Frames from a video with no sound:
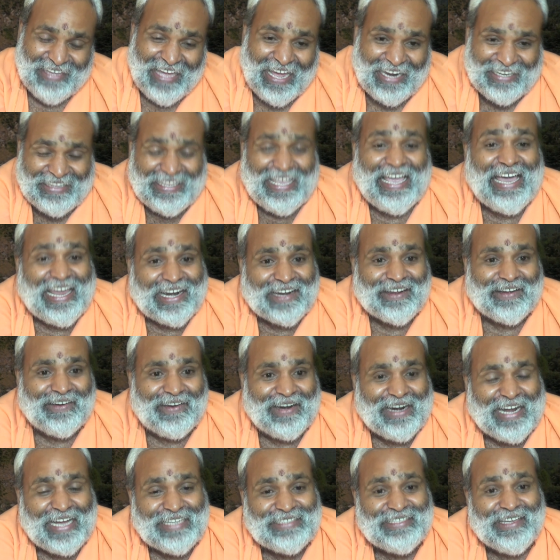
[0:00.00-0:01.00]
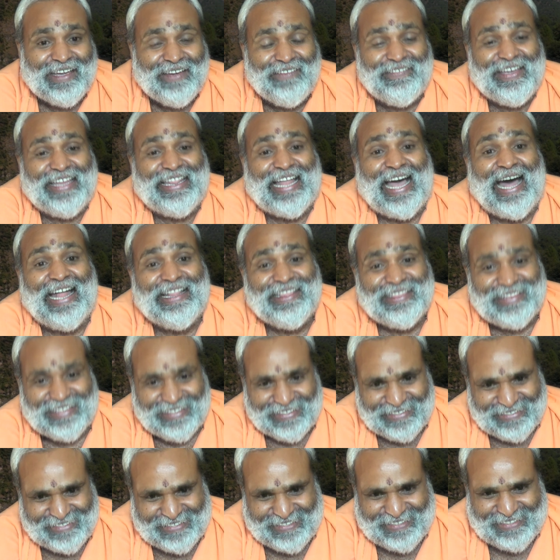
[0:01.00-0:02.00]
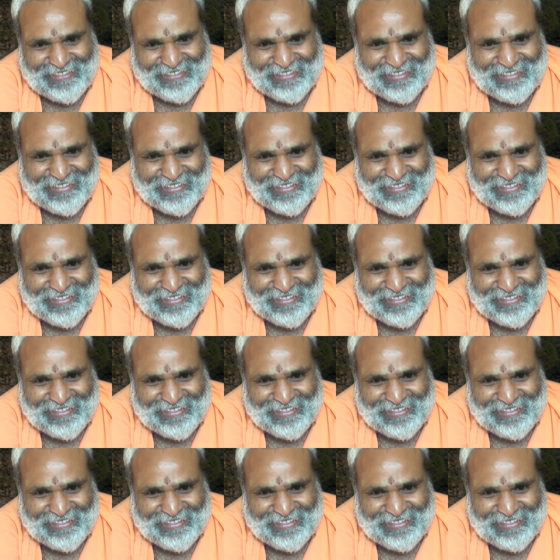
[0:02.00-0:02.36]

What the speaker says: And they are called as Vedantins.